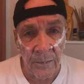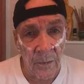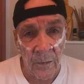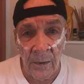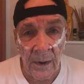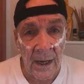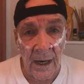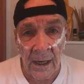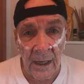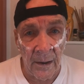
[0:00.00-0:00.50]
or
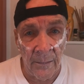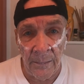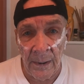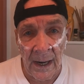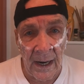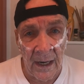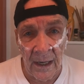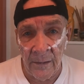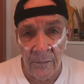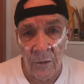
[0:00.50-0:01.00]
we're not going to
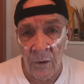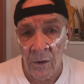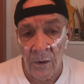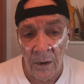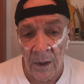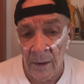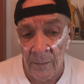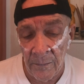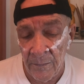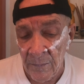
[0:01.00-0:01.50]
buy any more of
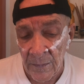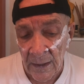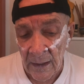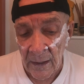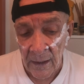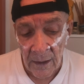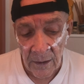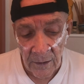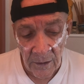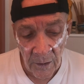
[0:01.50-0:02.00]
the,
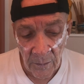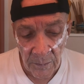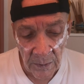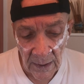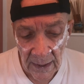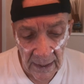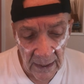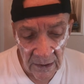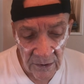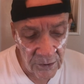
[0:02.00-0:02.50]
your
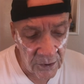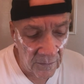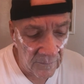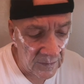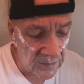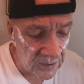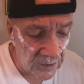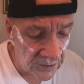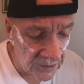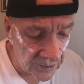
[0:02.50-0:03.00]
plating
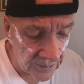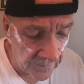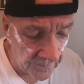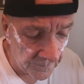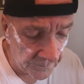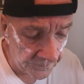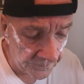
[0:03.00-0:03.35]
services."